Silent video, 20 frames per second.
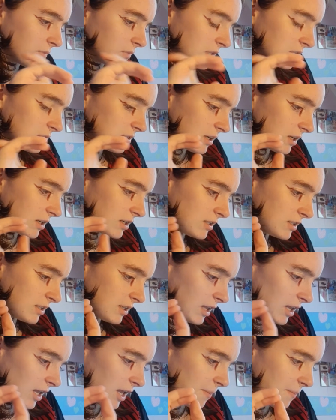Second,
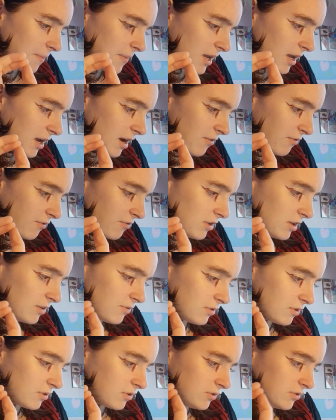they may have
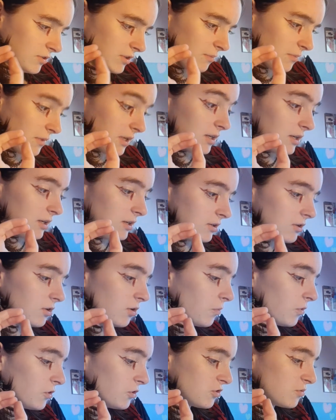difficulty making
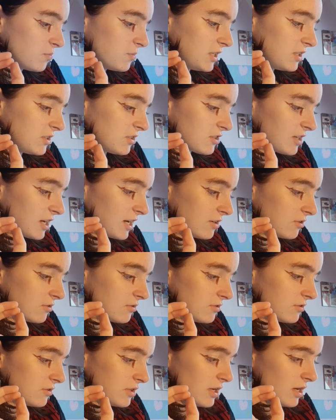normal speech
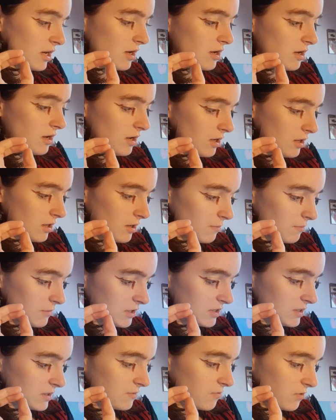sounds, a
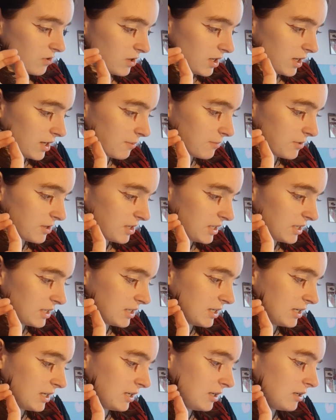limited
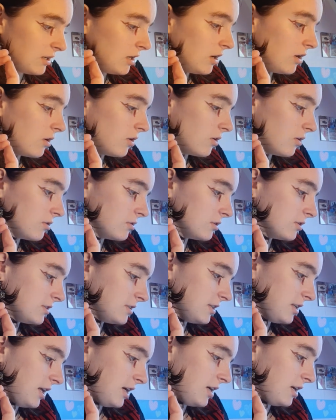vocabulary, or a
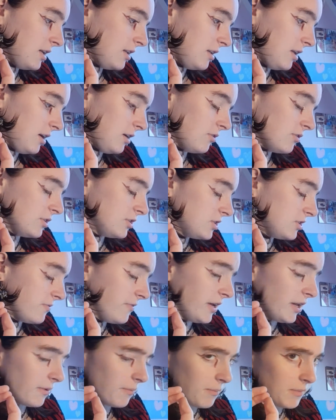delay in language
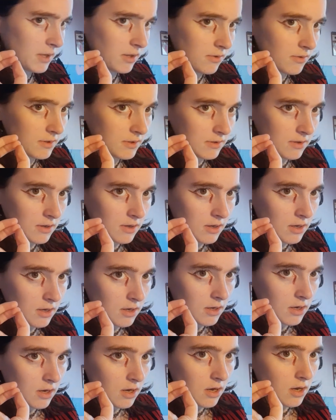development.
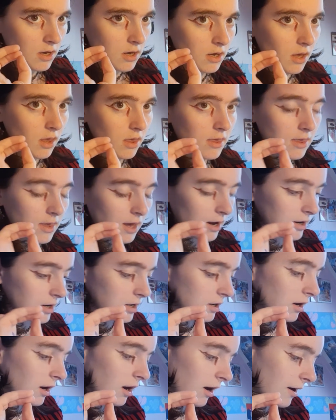Yeah,
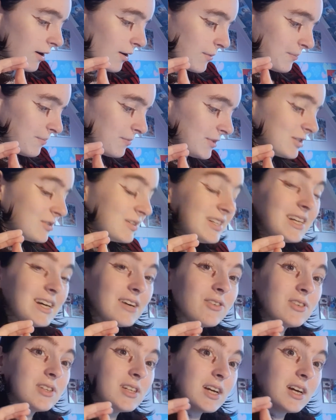we
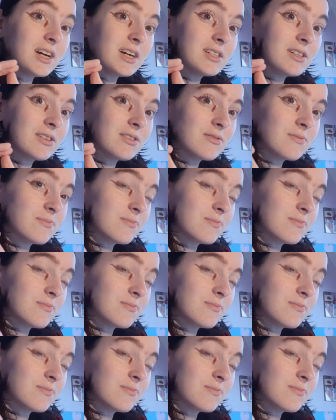definitely have